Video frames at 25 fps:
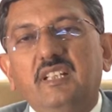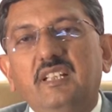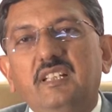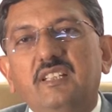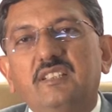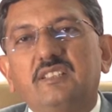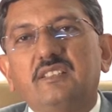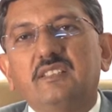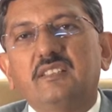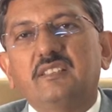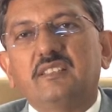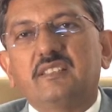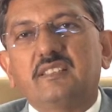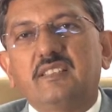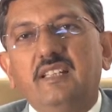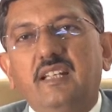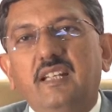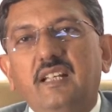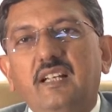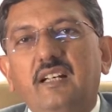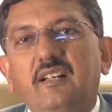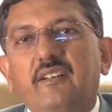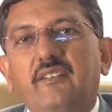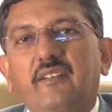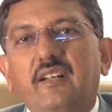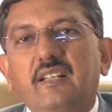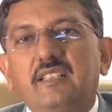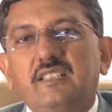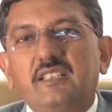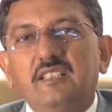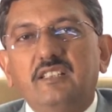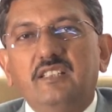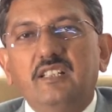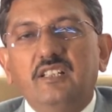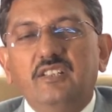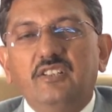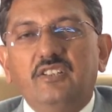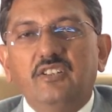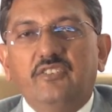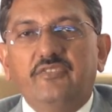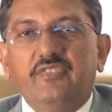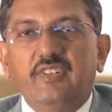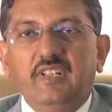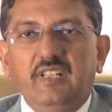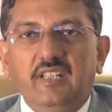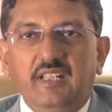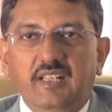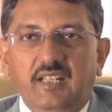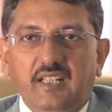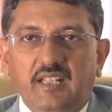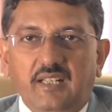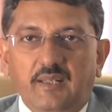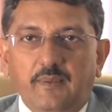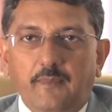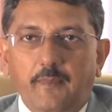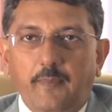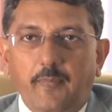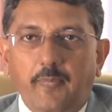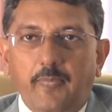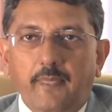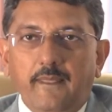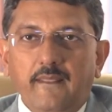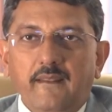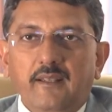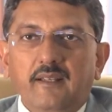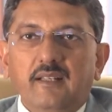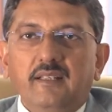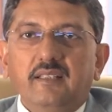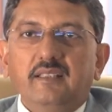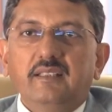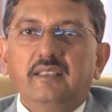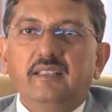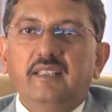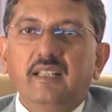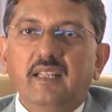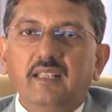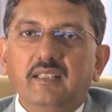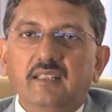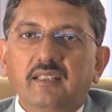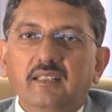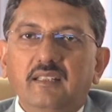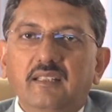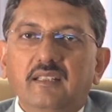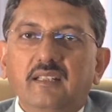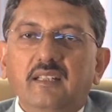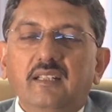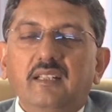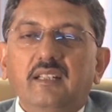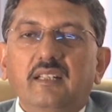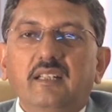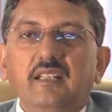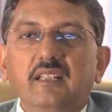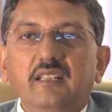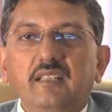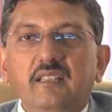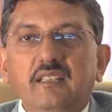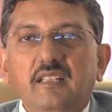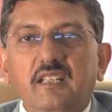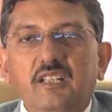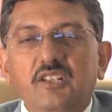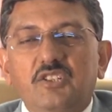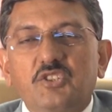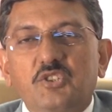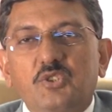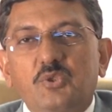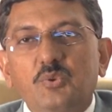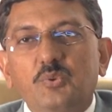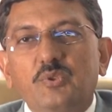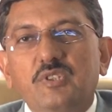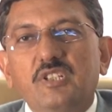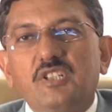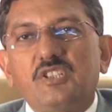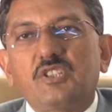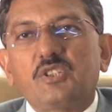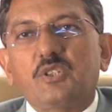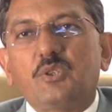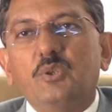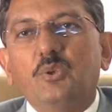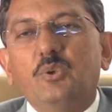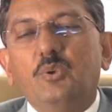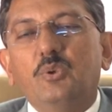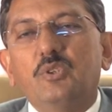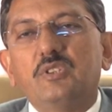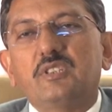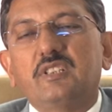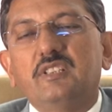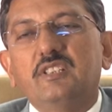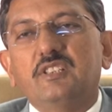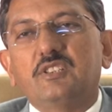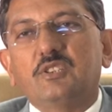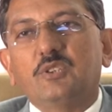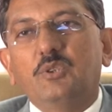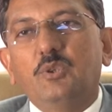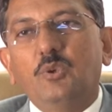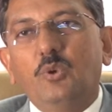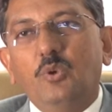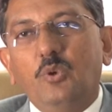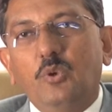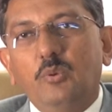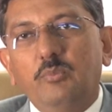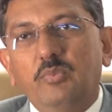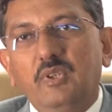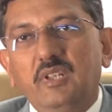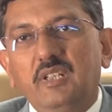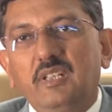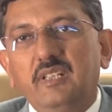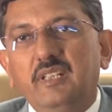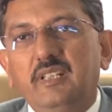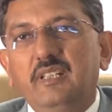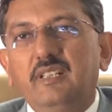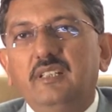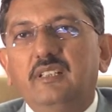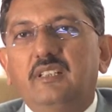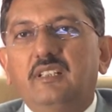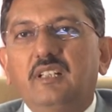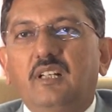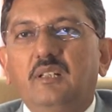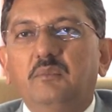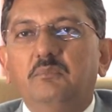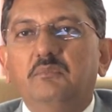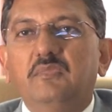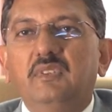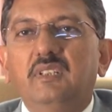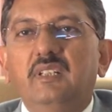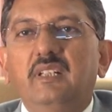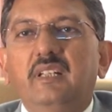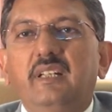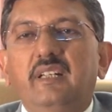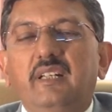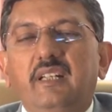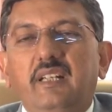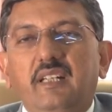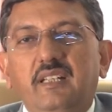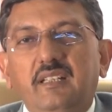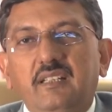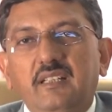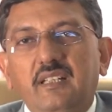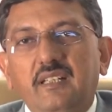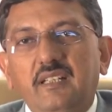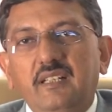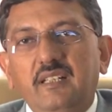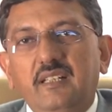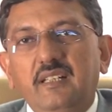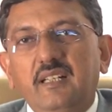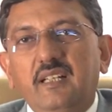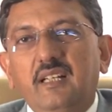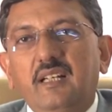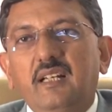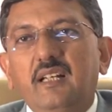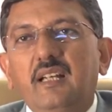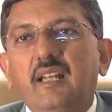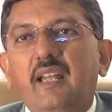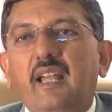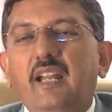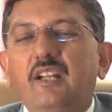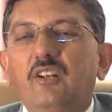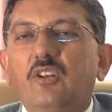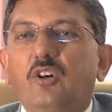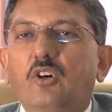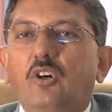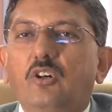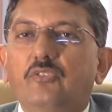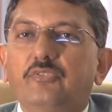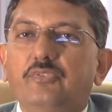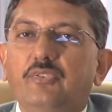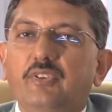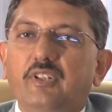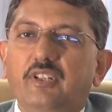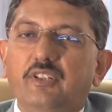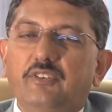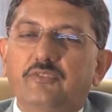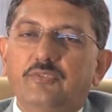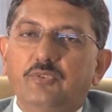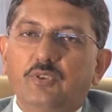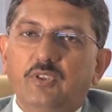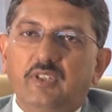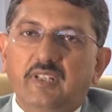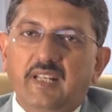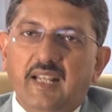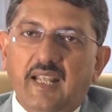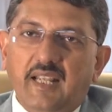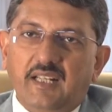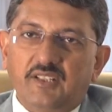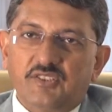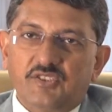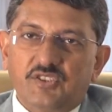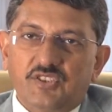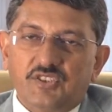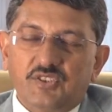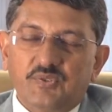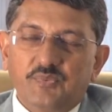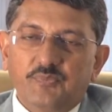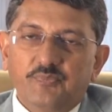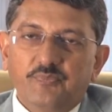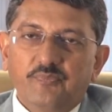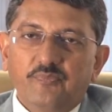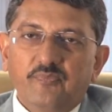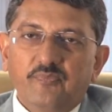is, say, a resident of India, then he needs to disclose his global income in India and offer it for tax.